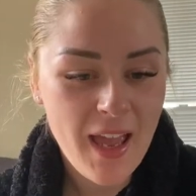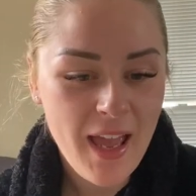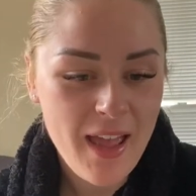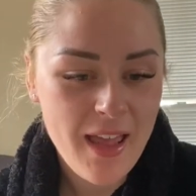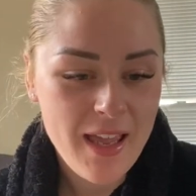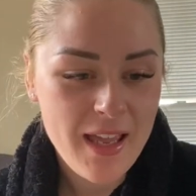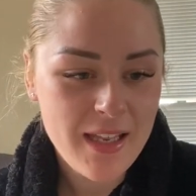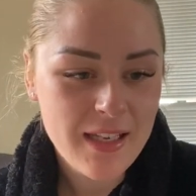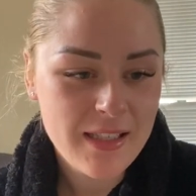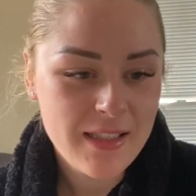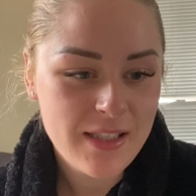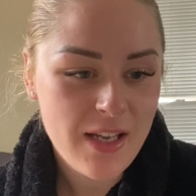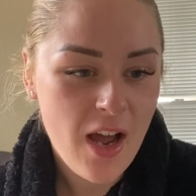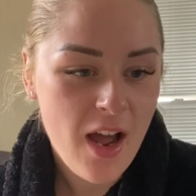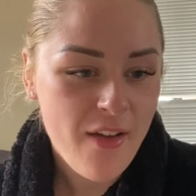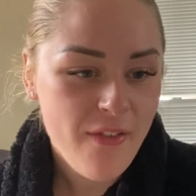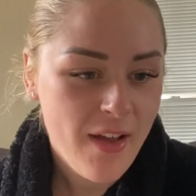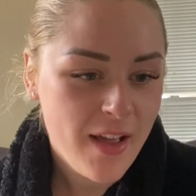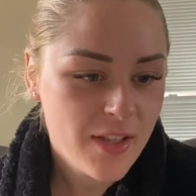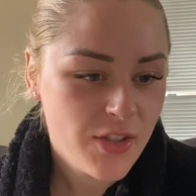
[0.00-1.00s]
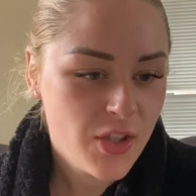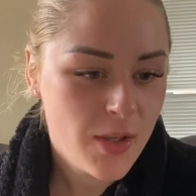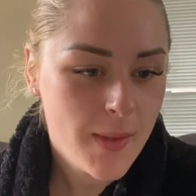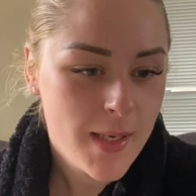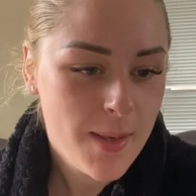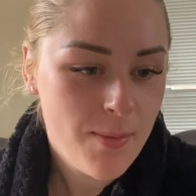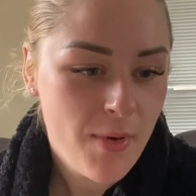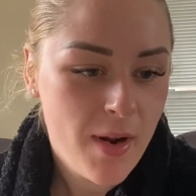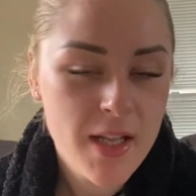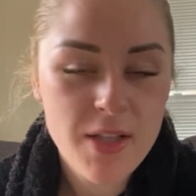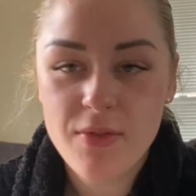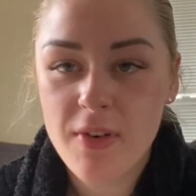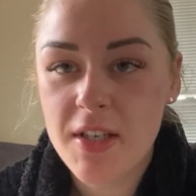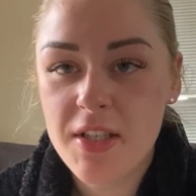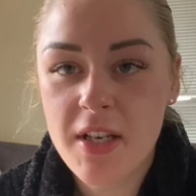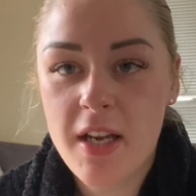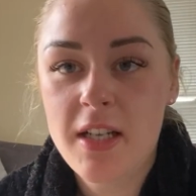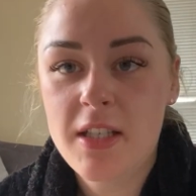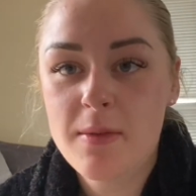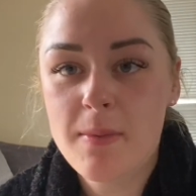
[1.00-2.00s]
And I've had so many brands
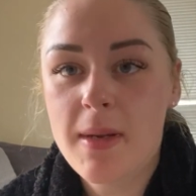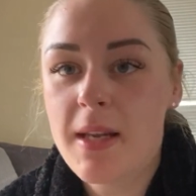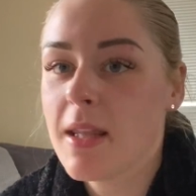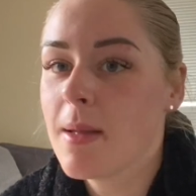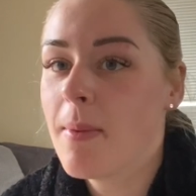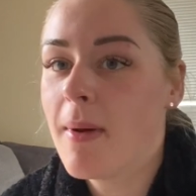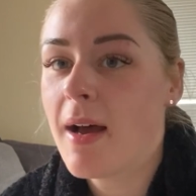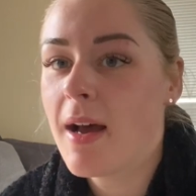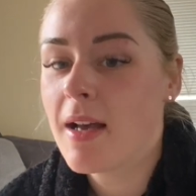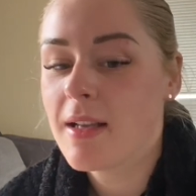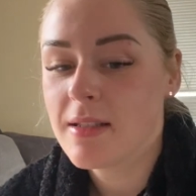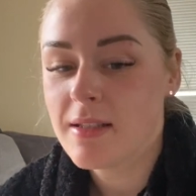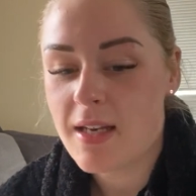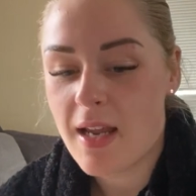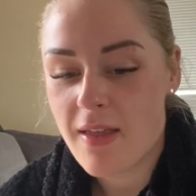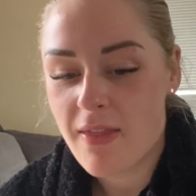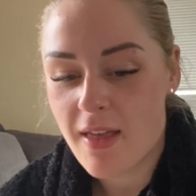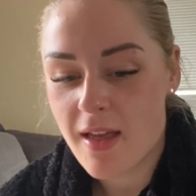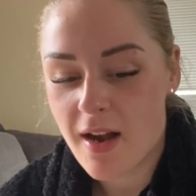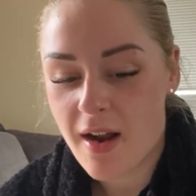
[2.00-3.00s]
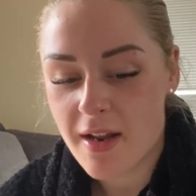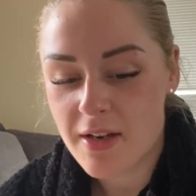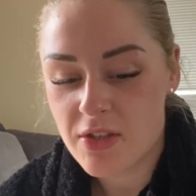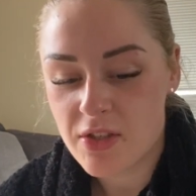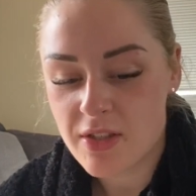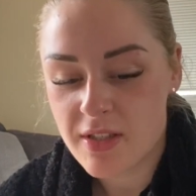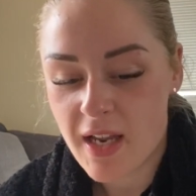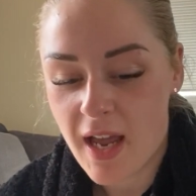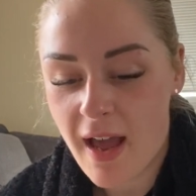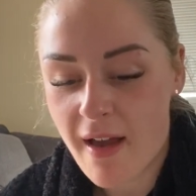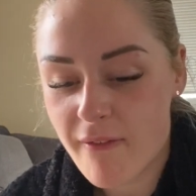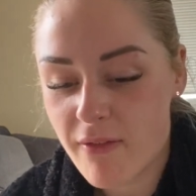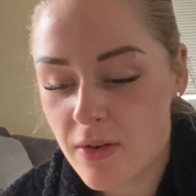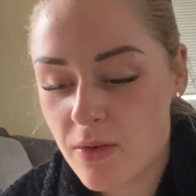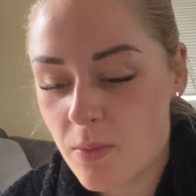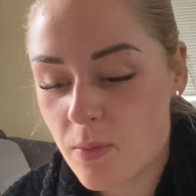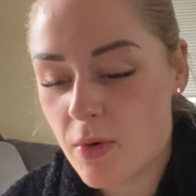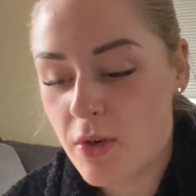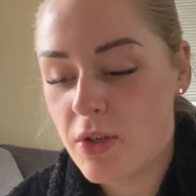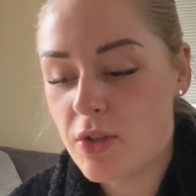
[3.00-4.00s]
reach out to me in the past that I just
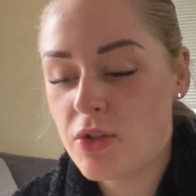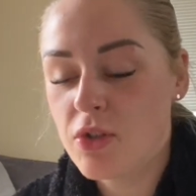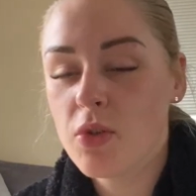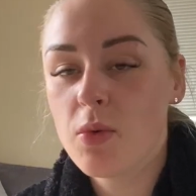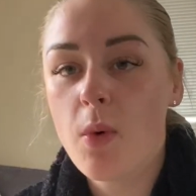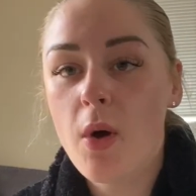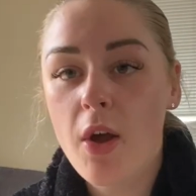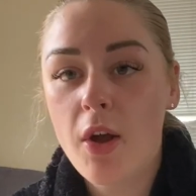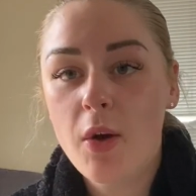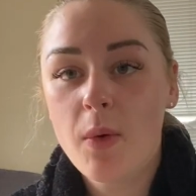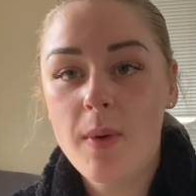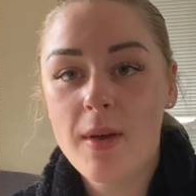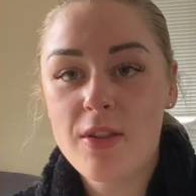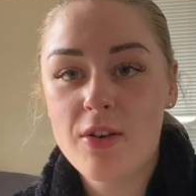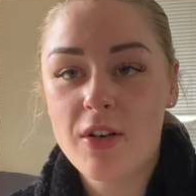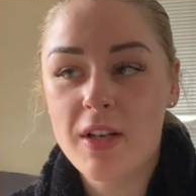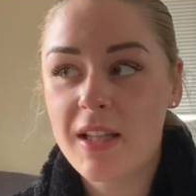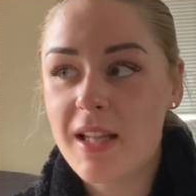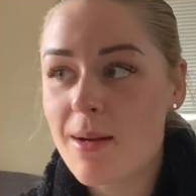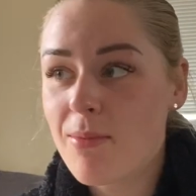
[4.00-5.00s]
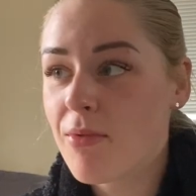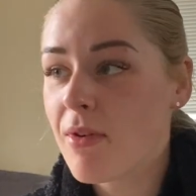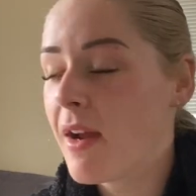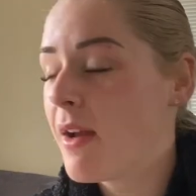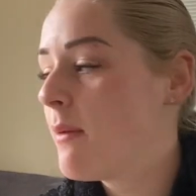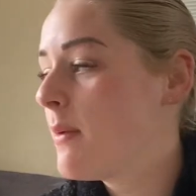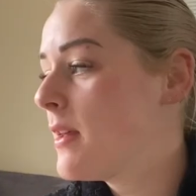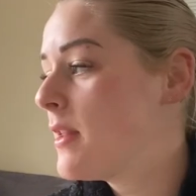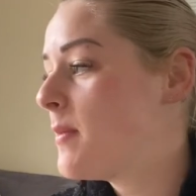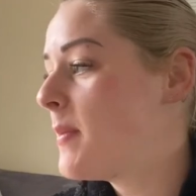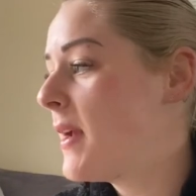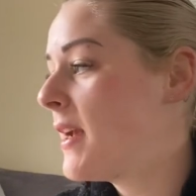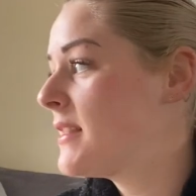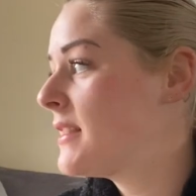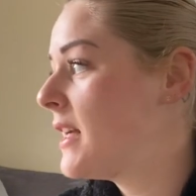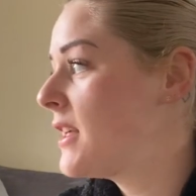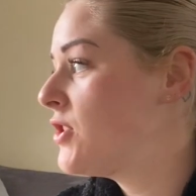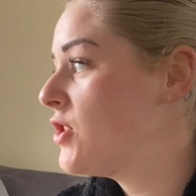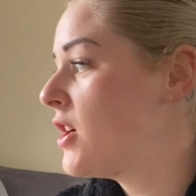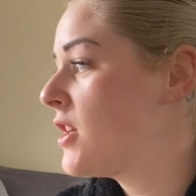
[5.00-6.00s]
haven't wanted to work with or collaborate with because
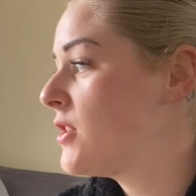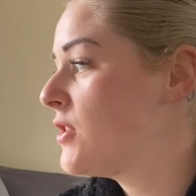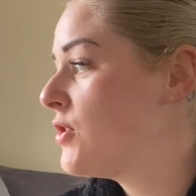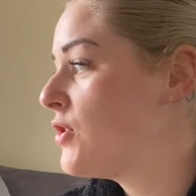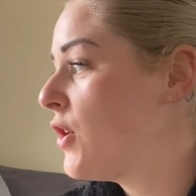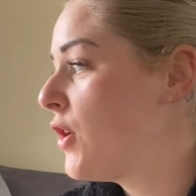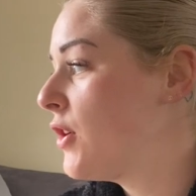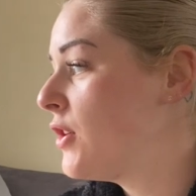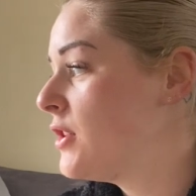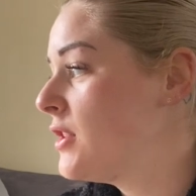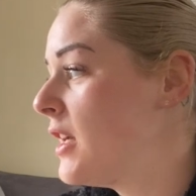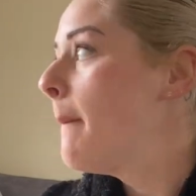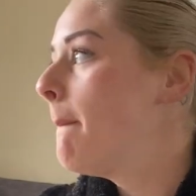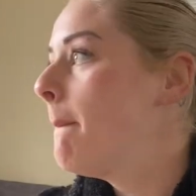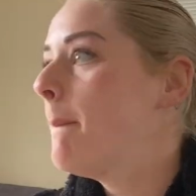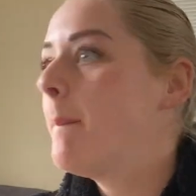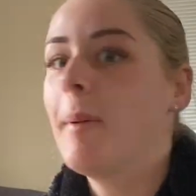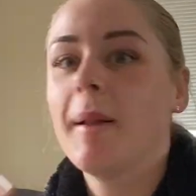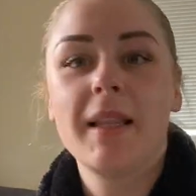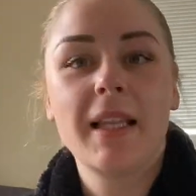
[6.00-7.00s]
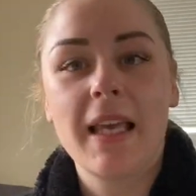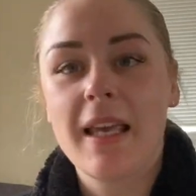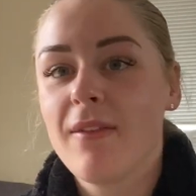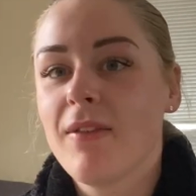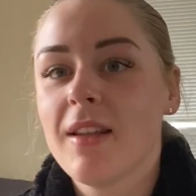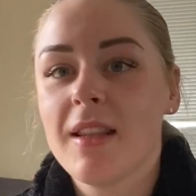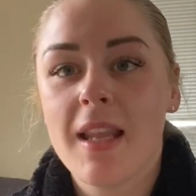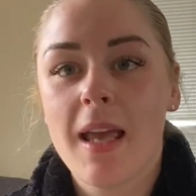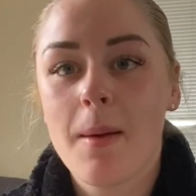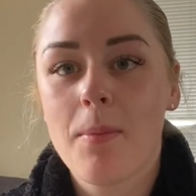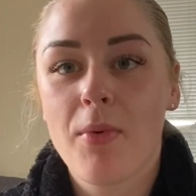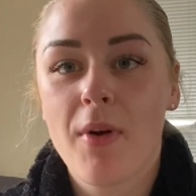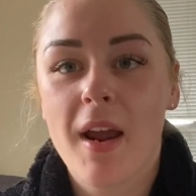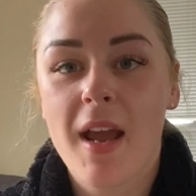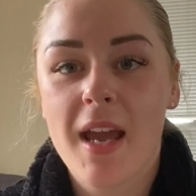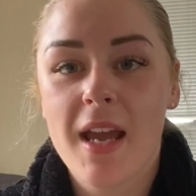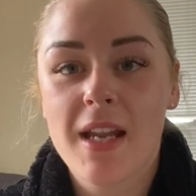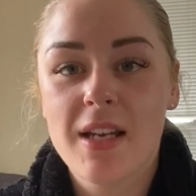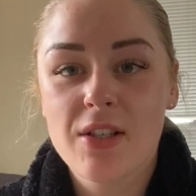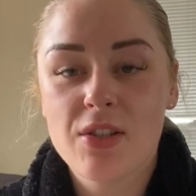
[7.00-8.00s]
I just don't believe in their
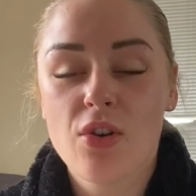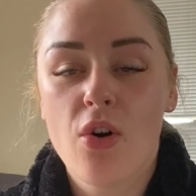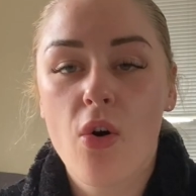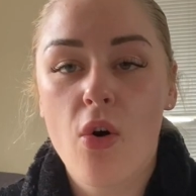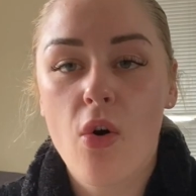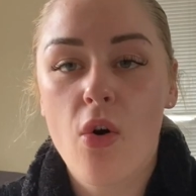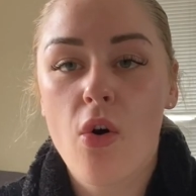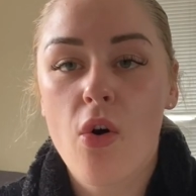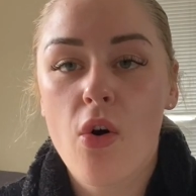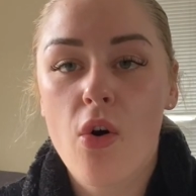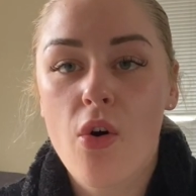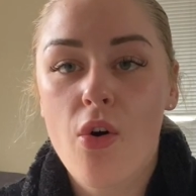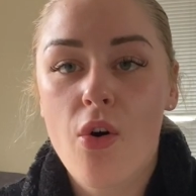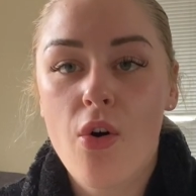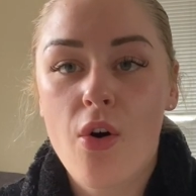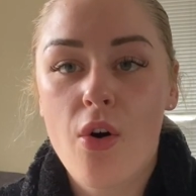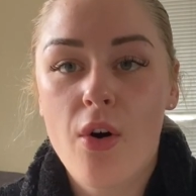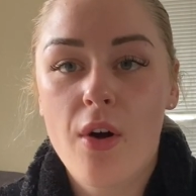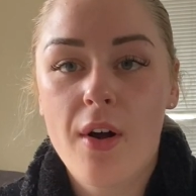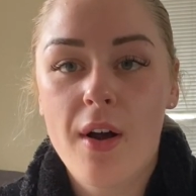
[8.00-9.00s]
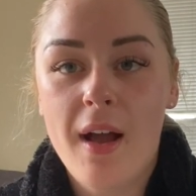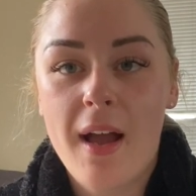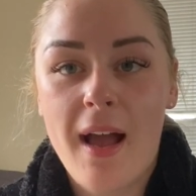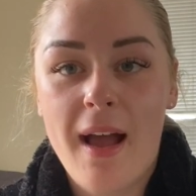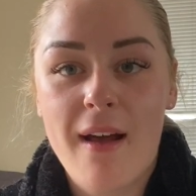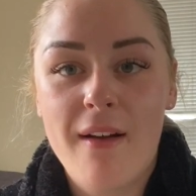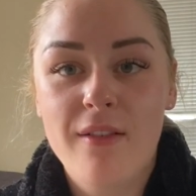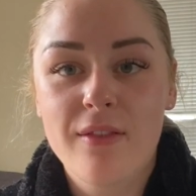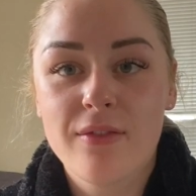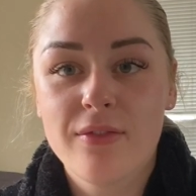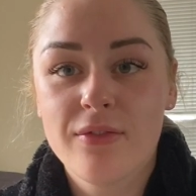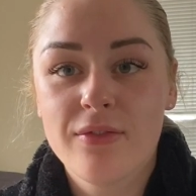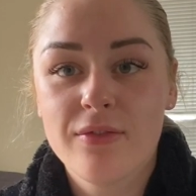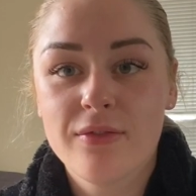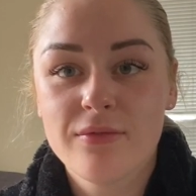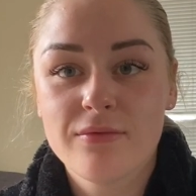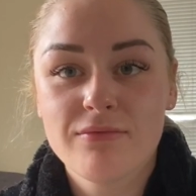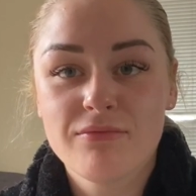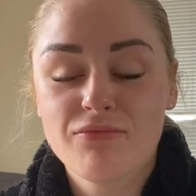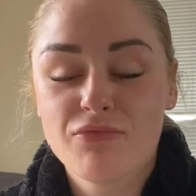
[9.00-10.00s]
brand or have
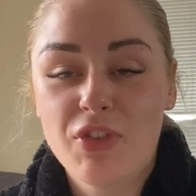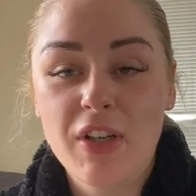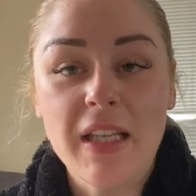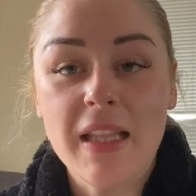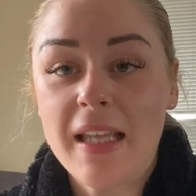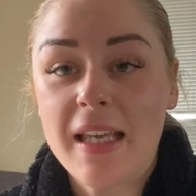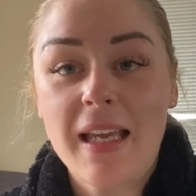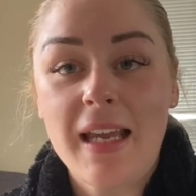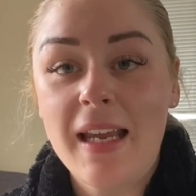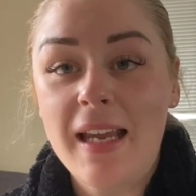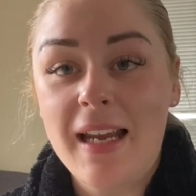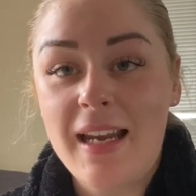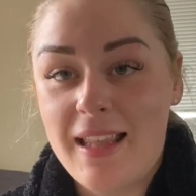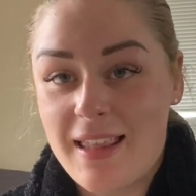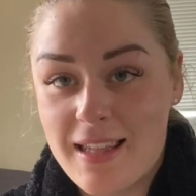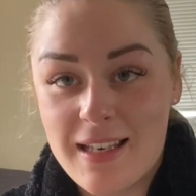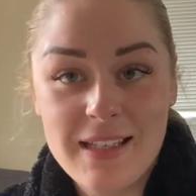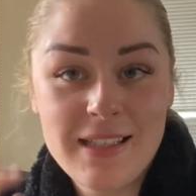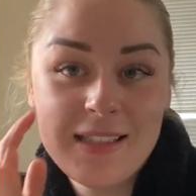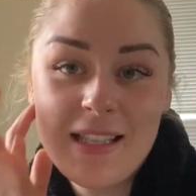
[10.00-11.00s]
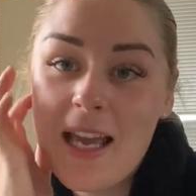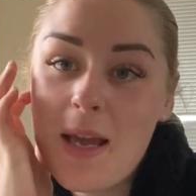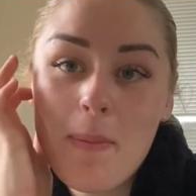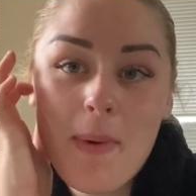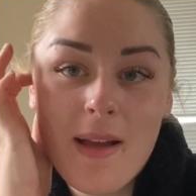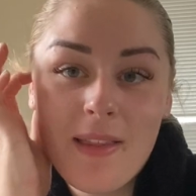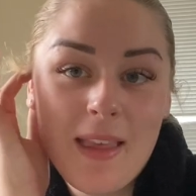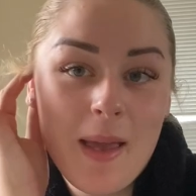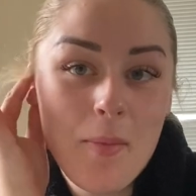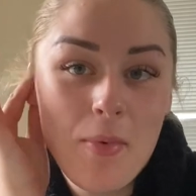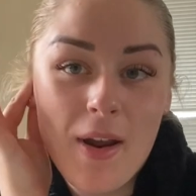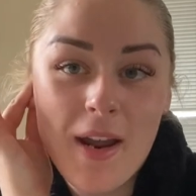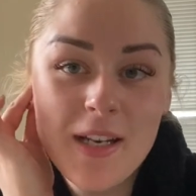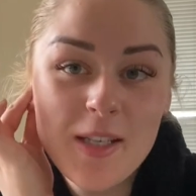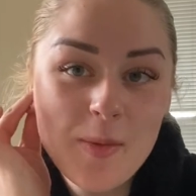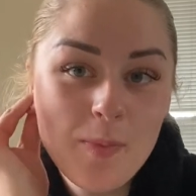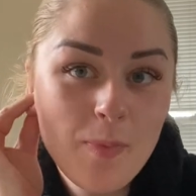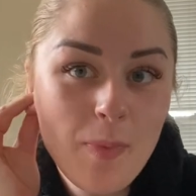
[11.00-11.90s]
really anything to say about their brand.